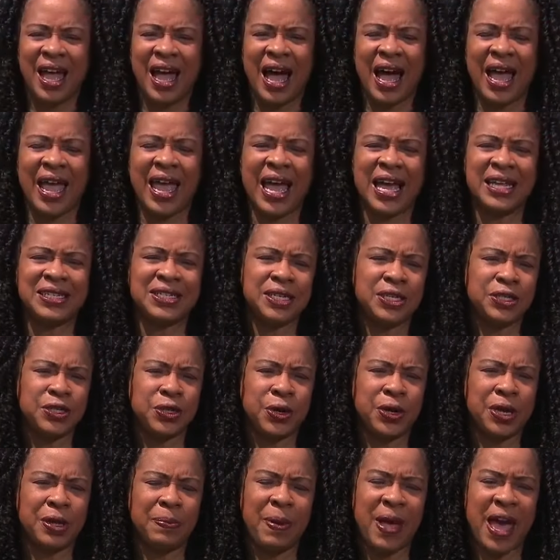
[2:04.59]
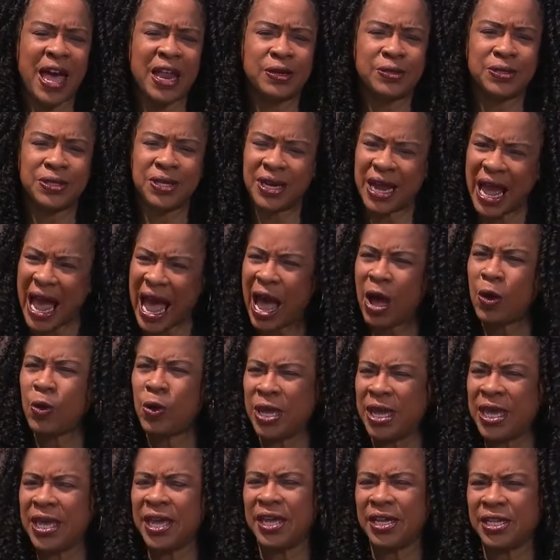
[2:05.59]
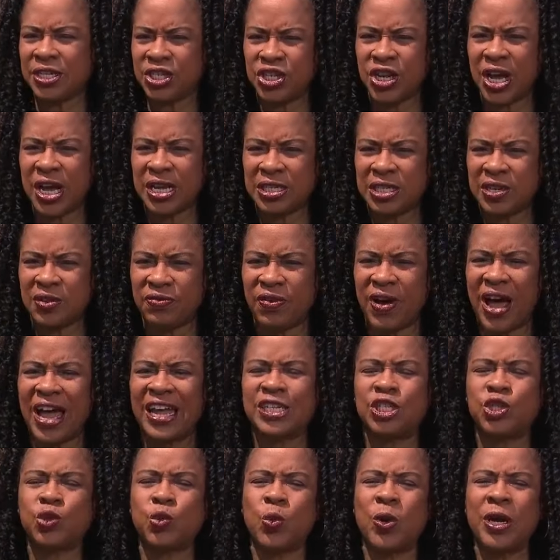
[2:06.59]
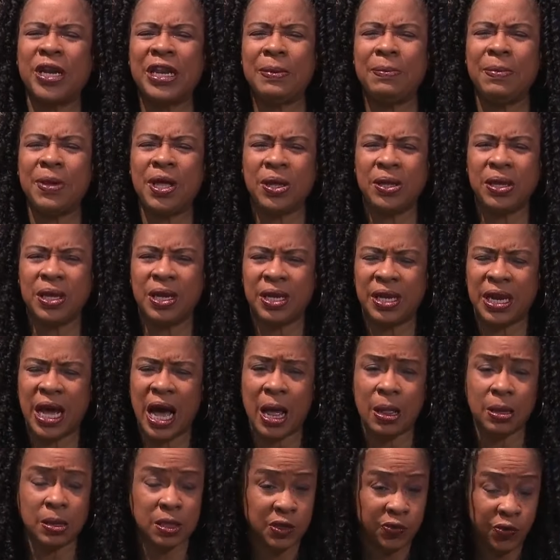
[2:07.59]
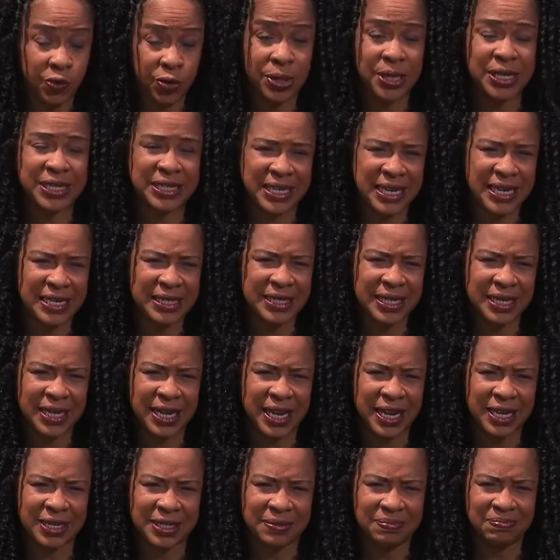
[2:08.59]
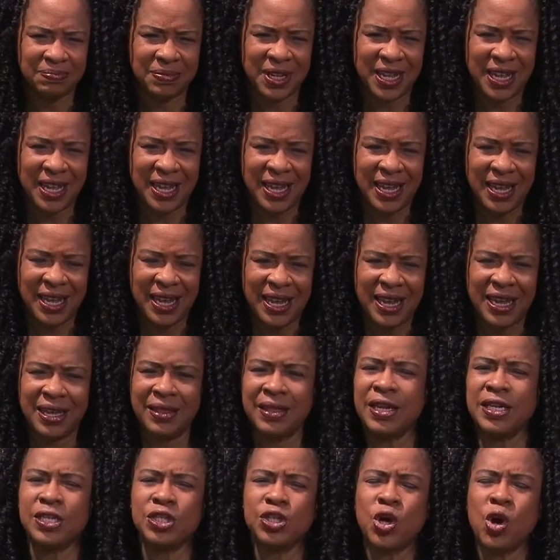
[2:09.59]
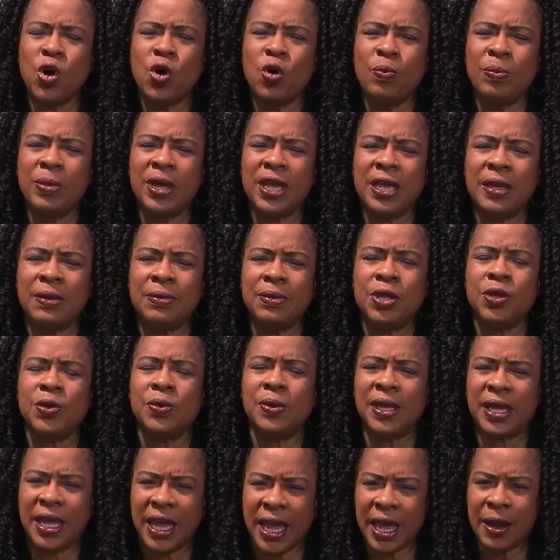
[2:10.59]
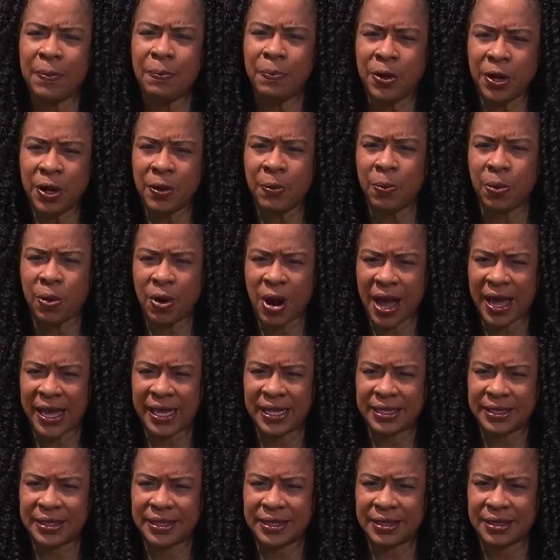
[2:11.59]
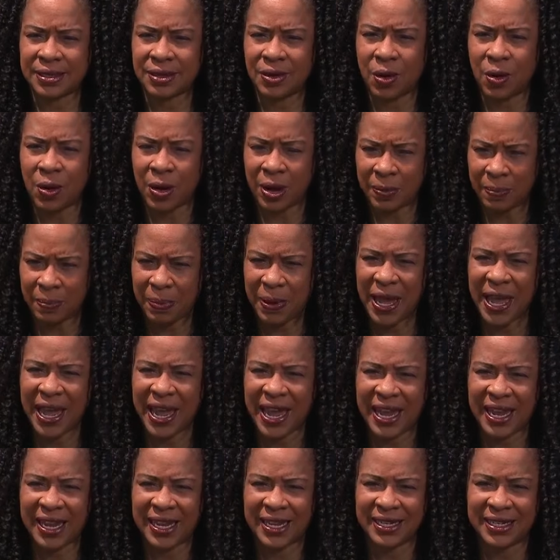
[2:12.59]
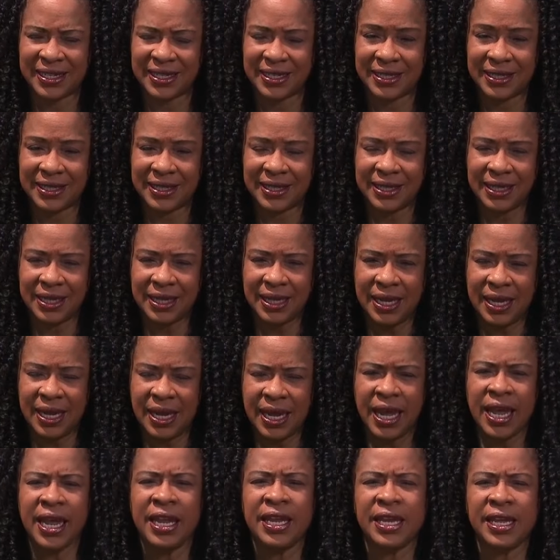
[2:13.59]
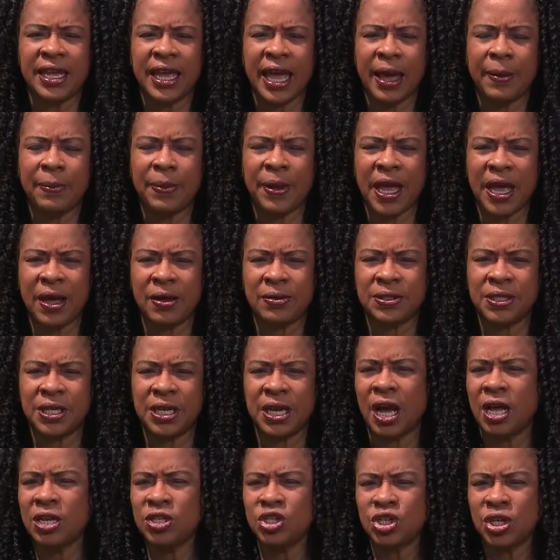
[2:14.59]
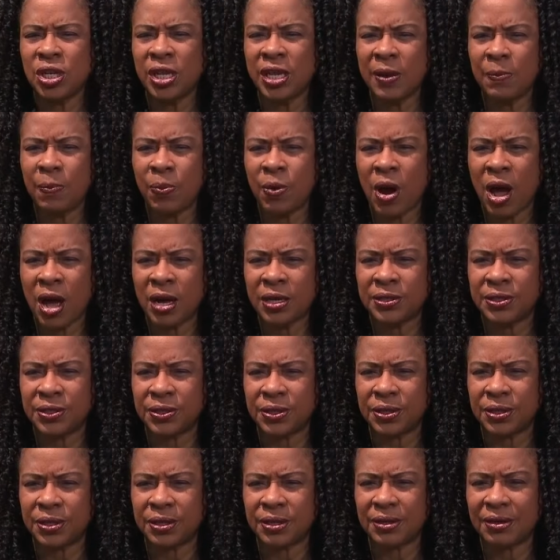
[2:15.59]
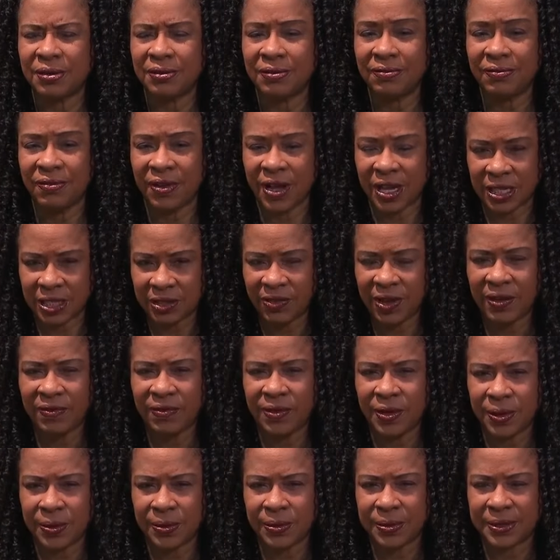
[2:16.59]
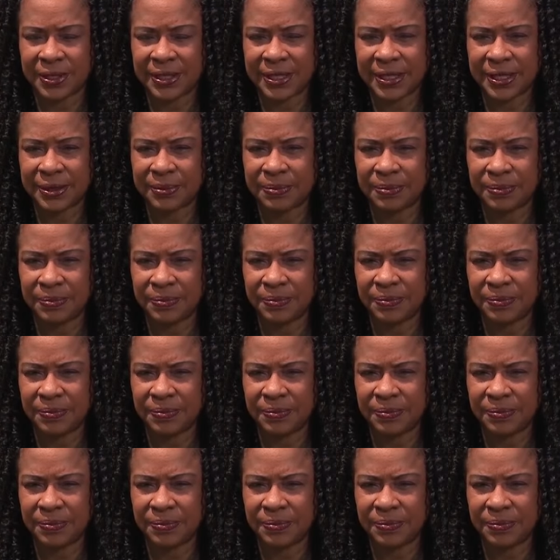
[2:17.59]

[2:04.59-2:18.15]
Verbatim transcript: I asked Attorney Patterson how he could justify $20 million for this incident. He then told me, you can't put a price on pain. In DeKalb County, Angelique Proctor, Fox 5 News.